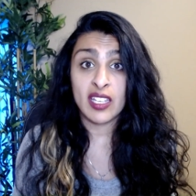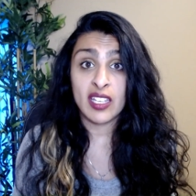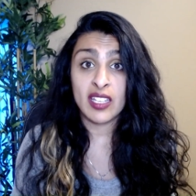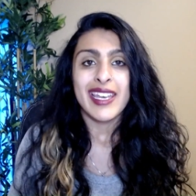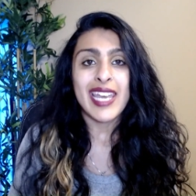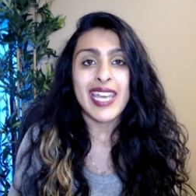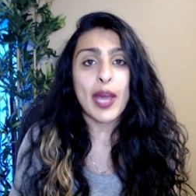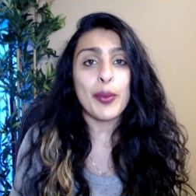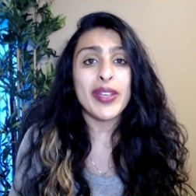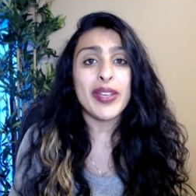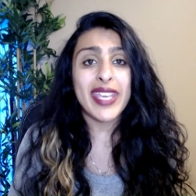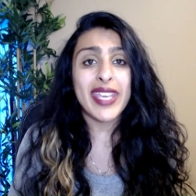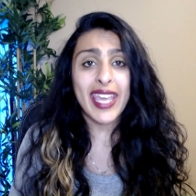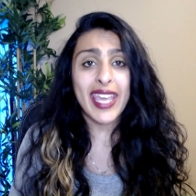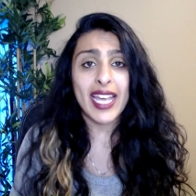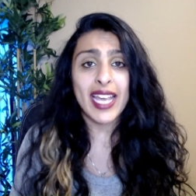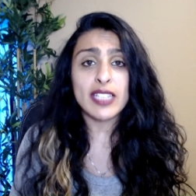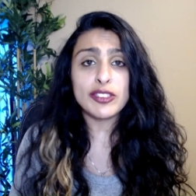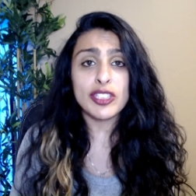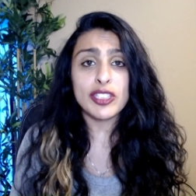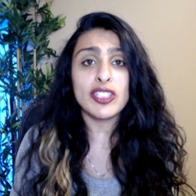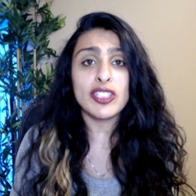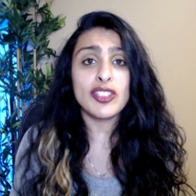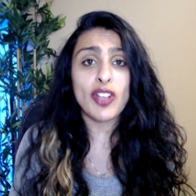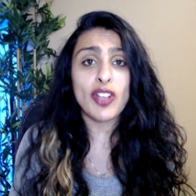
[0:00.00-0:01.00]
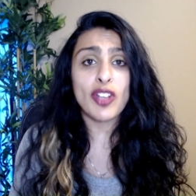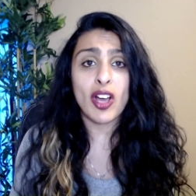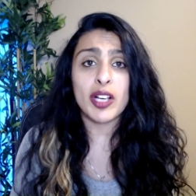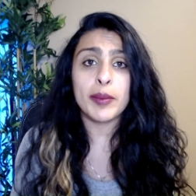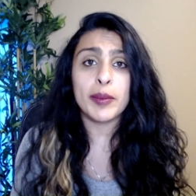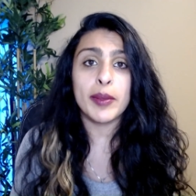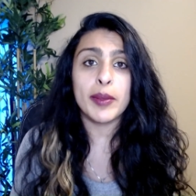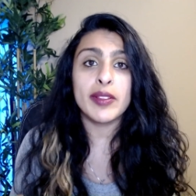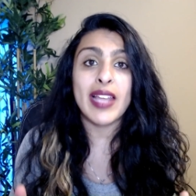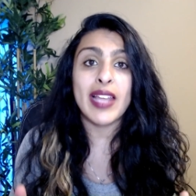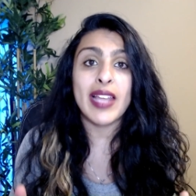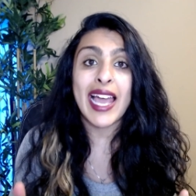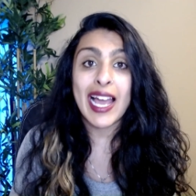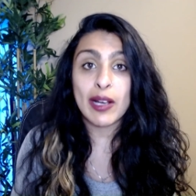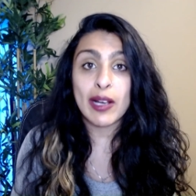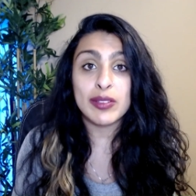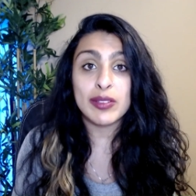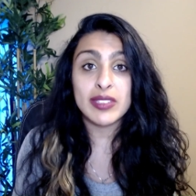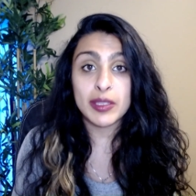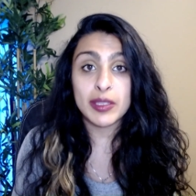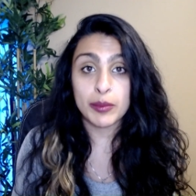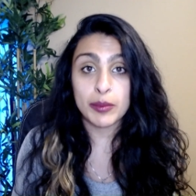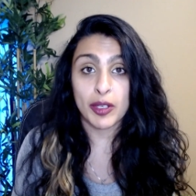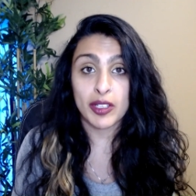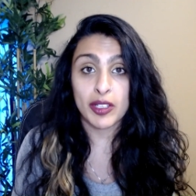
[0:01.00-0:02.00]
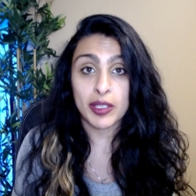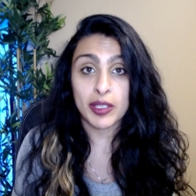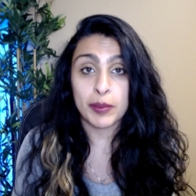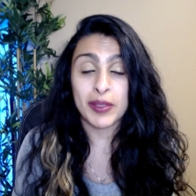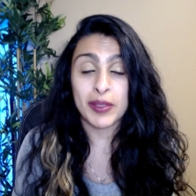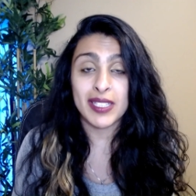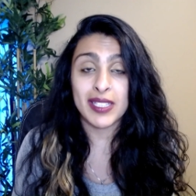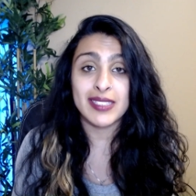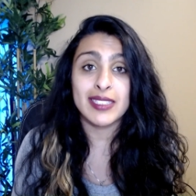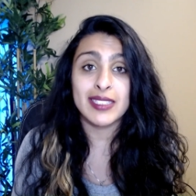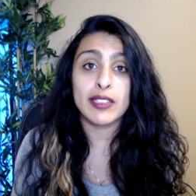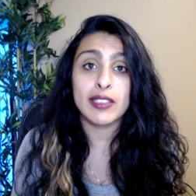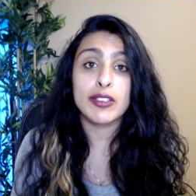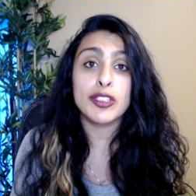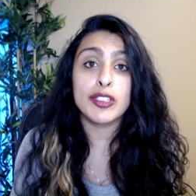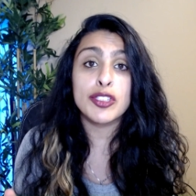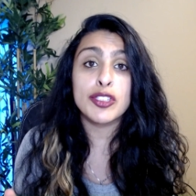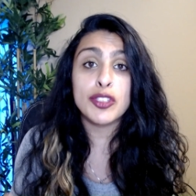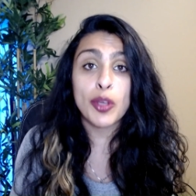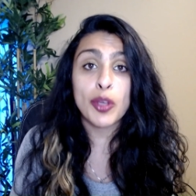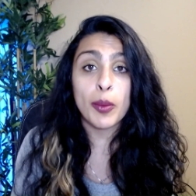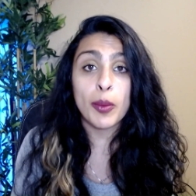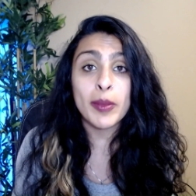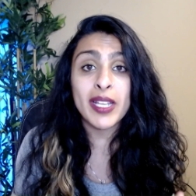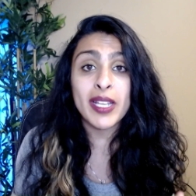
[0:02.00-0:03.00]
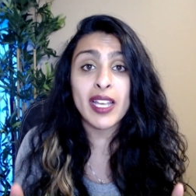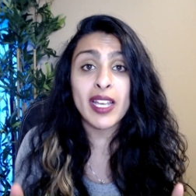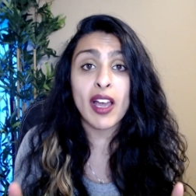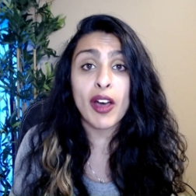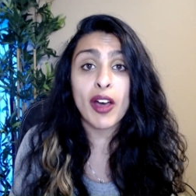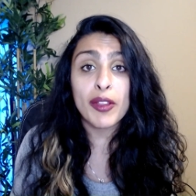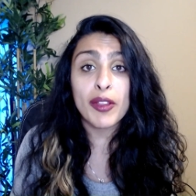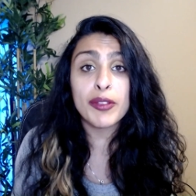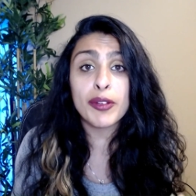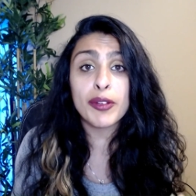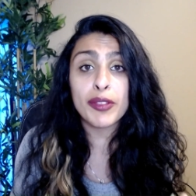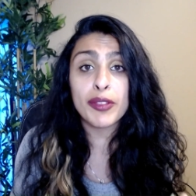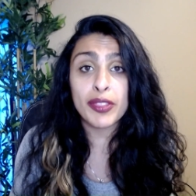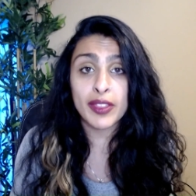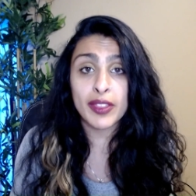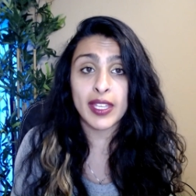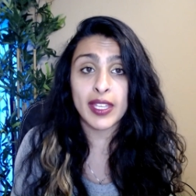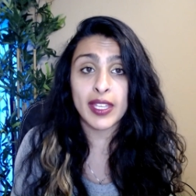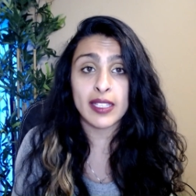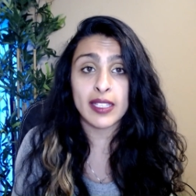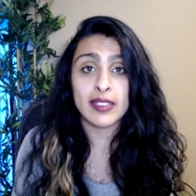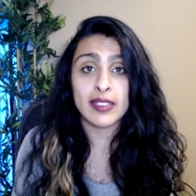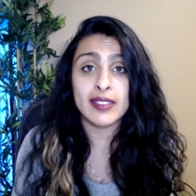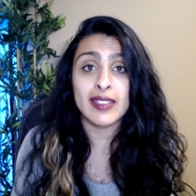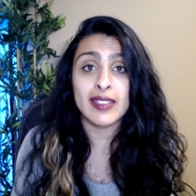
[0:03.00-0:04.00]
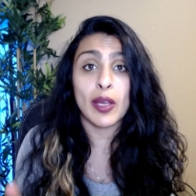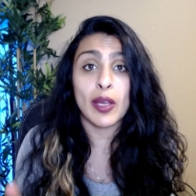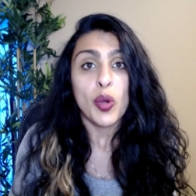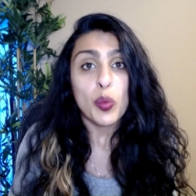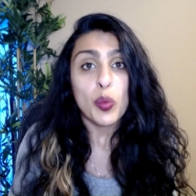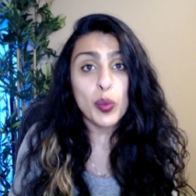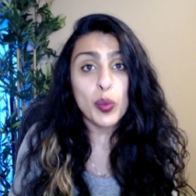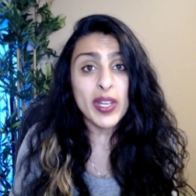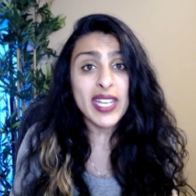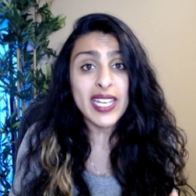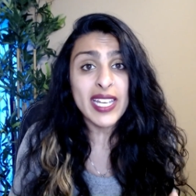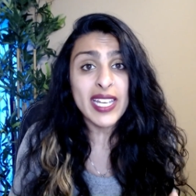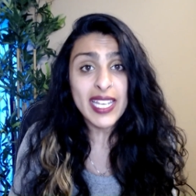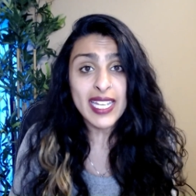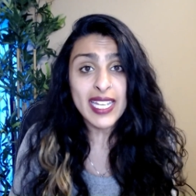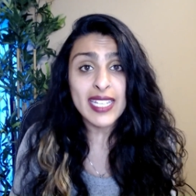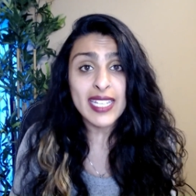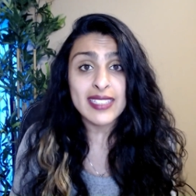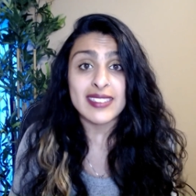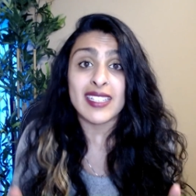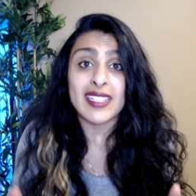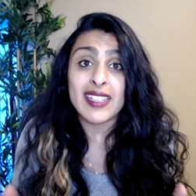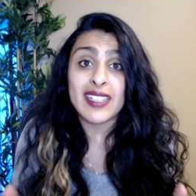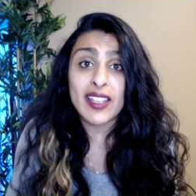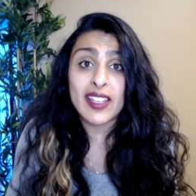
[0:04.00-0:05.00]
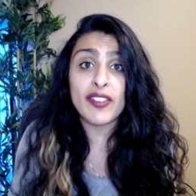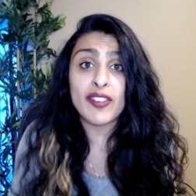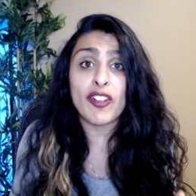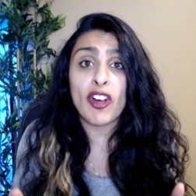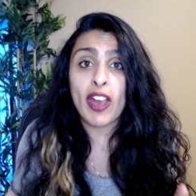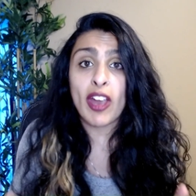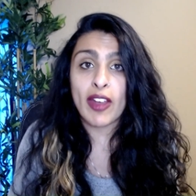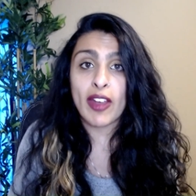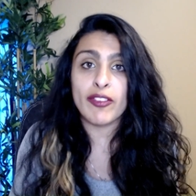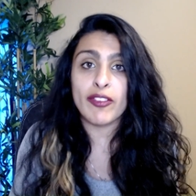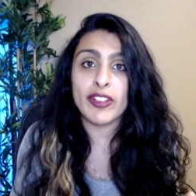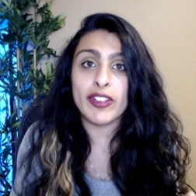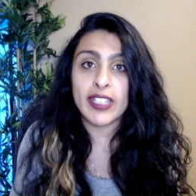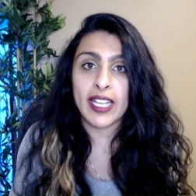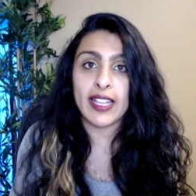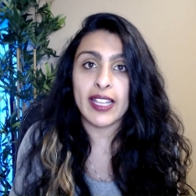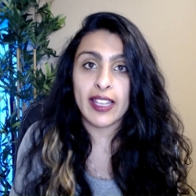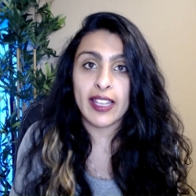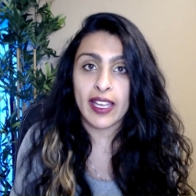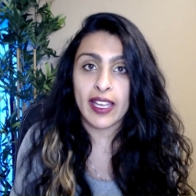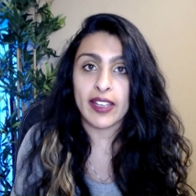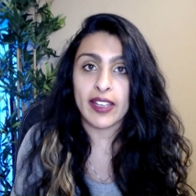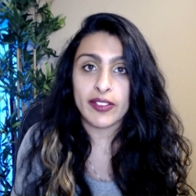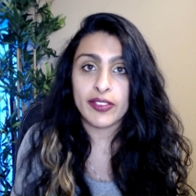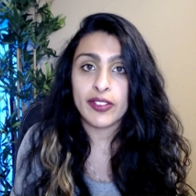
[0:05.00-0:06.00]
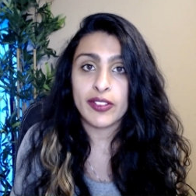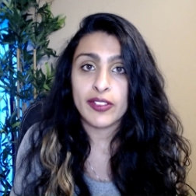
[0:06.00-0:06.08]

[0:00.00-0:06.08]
Now, we can't just talk about the housing market because there are so many other things that we need to live our everyday life.